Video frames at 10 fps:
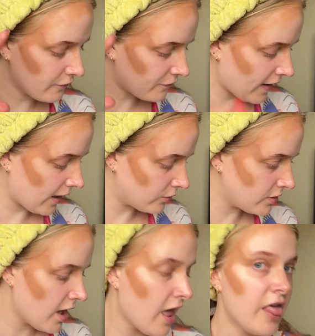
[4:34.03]
found
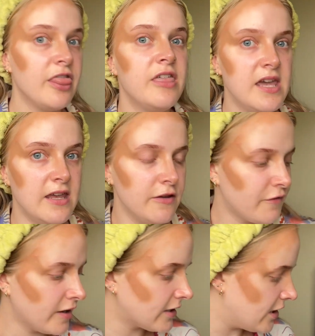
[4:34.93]
the
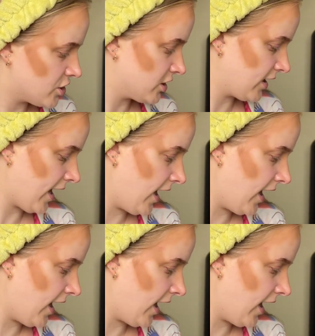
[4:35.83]
foundation yet.